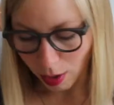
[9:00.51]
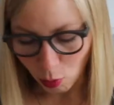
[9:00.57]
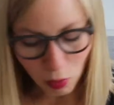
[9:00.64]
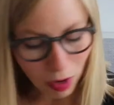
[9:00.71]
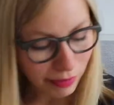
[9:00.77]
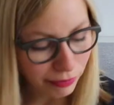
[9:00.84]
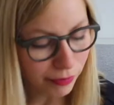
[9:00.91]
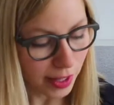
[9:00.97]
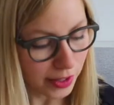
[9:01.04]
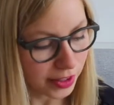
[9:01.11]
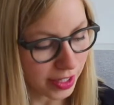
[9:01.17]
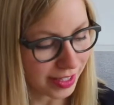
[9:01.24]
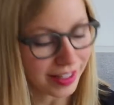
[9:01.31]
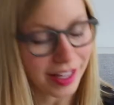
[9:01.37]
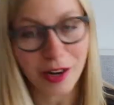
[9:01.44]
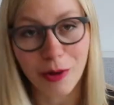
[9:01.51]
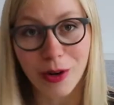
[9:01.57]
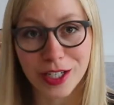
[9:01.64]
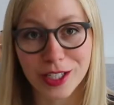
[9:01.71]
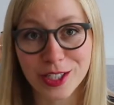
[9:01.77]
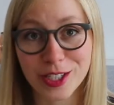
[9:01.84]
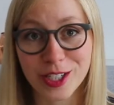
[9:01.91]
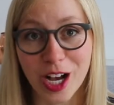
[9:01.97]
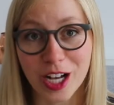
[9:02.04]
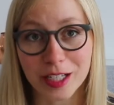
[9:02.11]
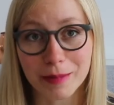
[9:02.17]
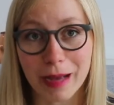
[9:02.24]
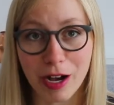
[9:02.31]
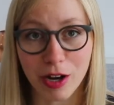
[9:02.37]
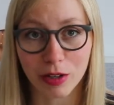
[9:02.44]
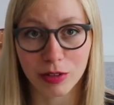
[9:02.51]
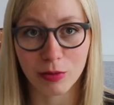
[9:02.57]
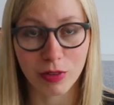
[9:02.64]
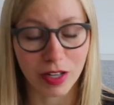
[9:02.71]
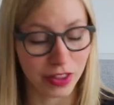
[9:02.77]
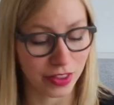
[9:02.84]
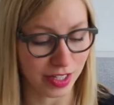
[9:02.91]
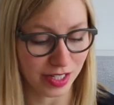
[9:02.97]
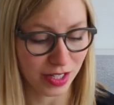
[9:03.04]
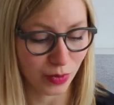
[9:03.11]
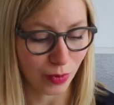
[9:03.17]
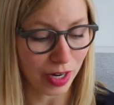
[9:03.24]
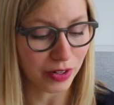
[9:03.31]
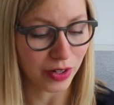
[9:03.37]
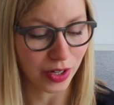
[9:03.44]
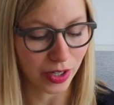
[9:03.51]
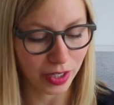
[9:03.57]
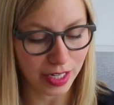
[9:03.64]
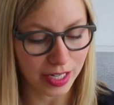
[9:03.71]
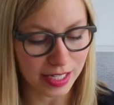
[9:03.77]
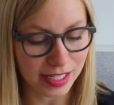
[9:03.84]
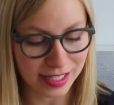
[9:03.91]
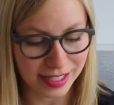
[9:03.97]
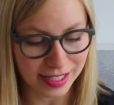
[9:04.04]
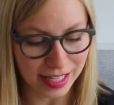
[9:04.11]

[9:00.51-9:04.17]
One fun thing that I wanted to talk about with this sweater is